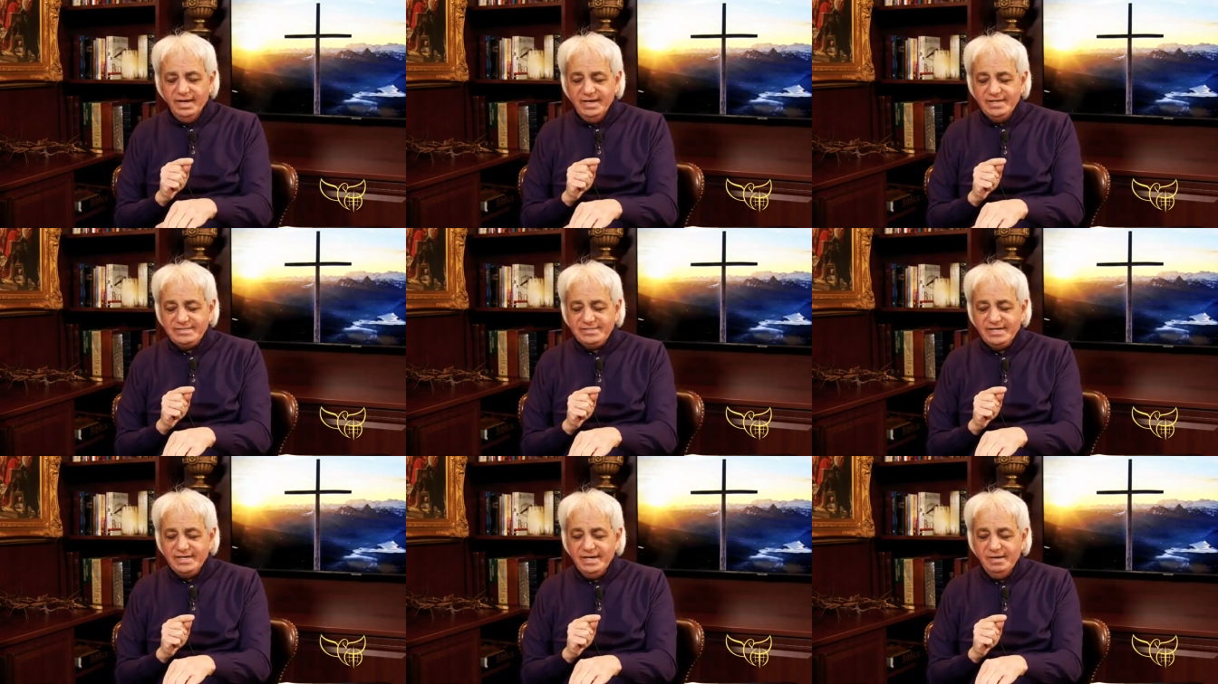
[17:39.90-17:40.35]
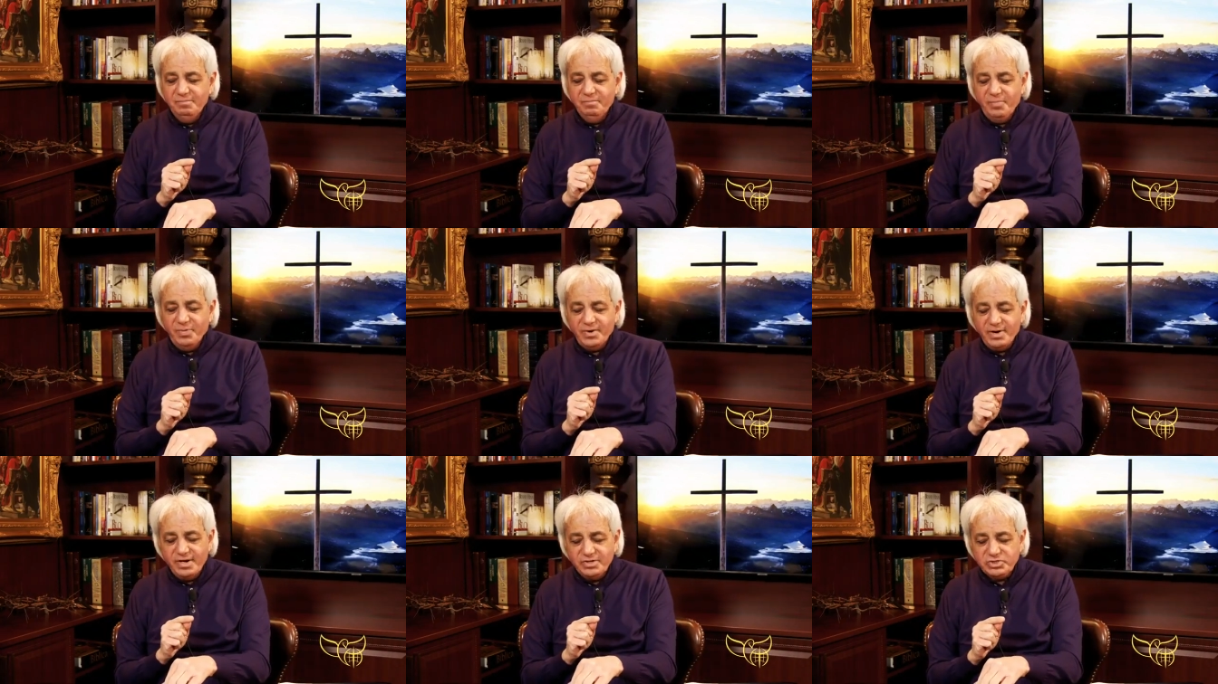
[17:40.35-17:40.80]
It's an
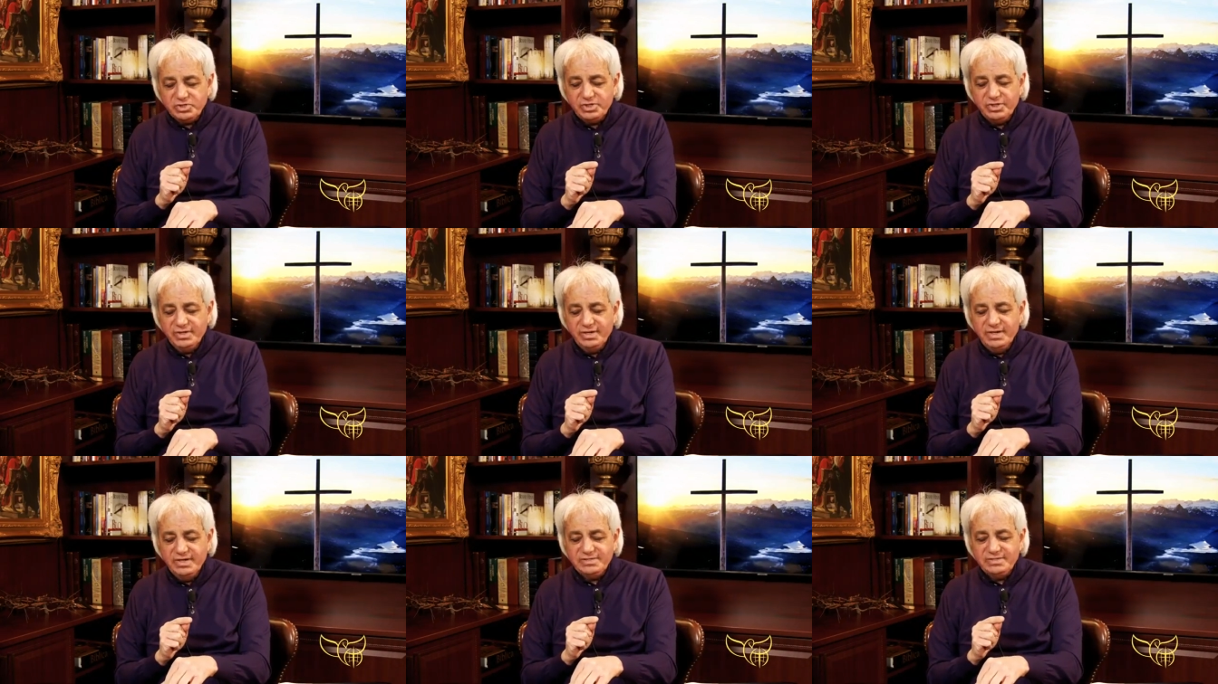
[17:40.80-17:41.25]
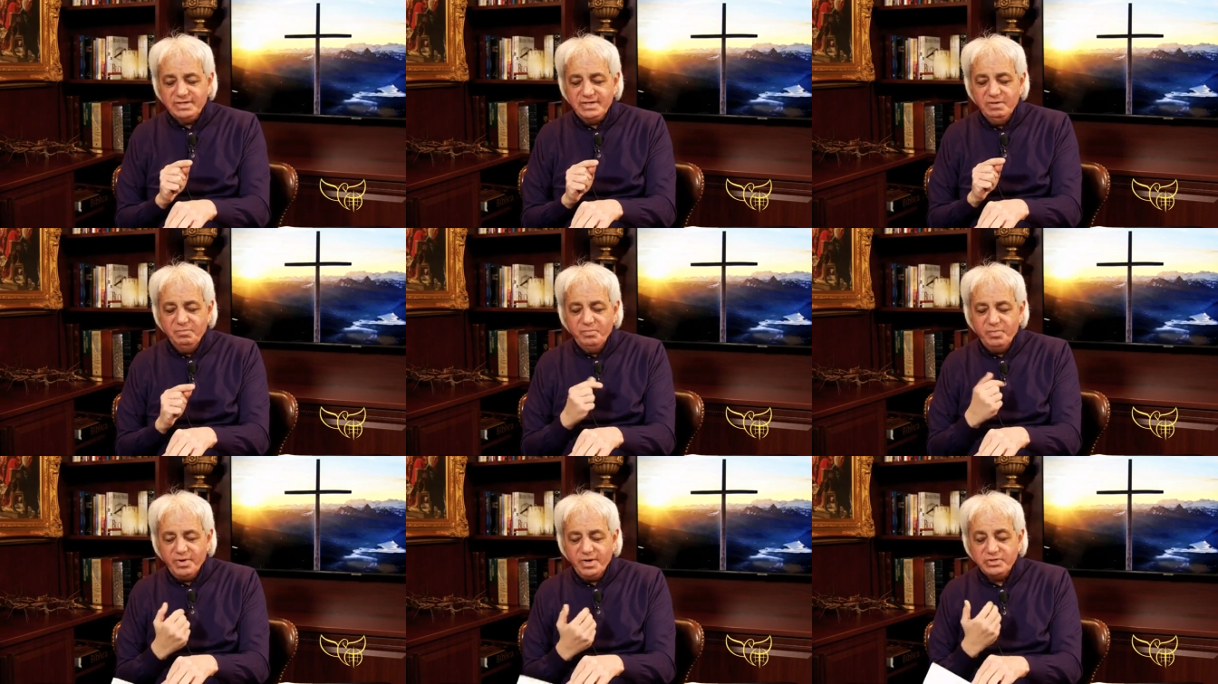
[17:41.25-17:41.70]
impression. It's an
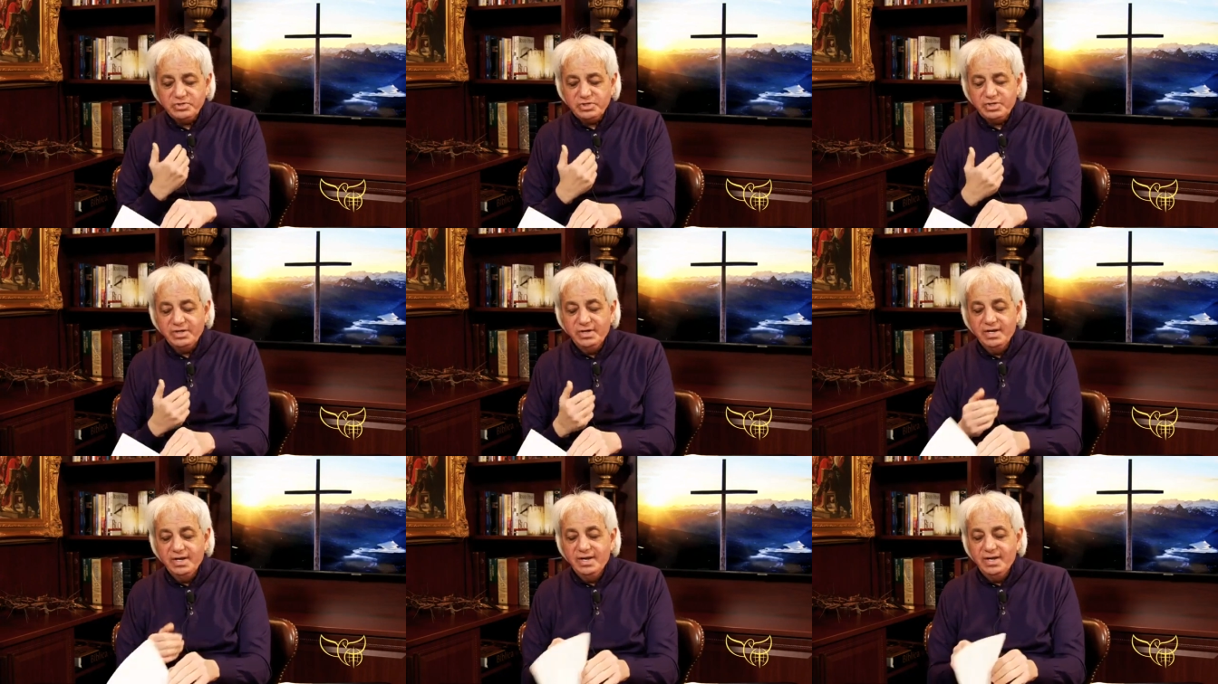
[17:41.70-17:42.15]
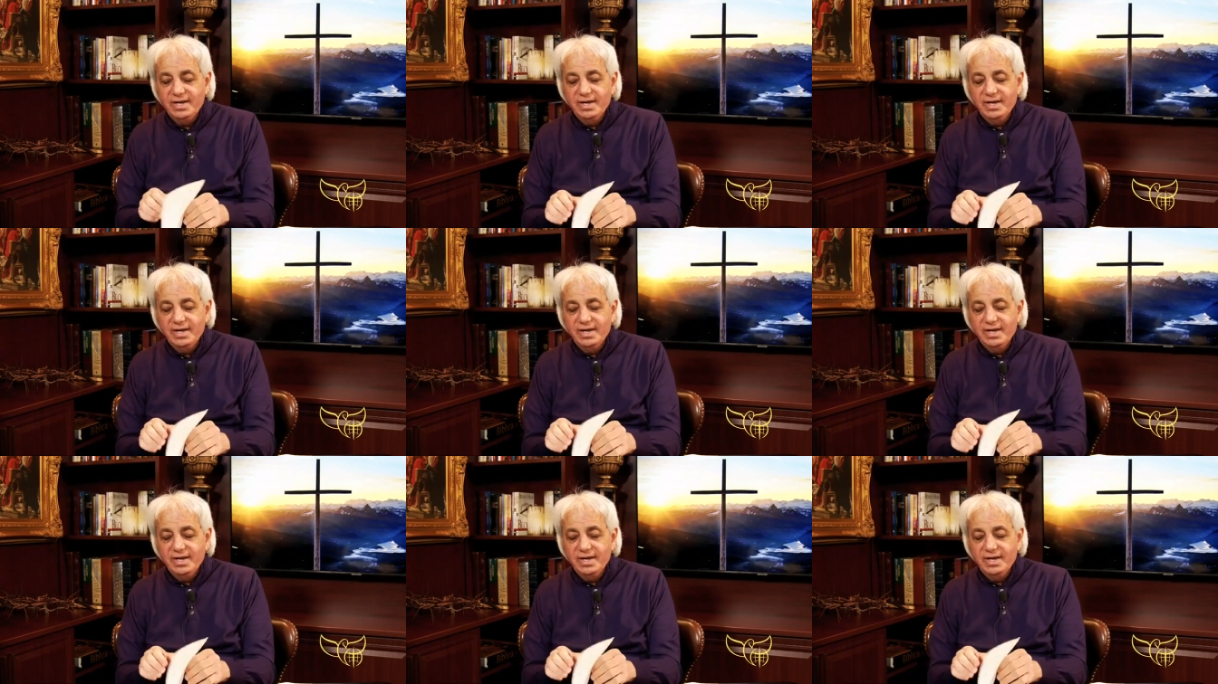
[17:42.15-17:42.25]
impression.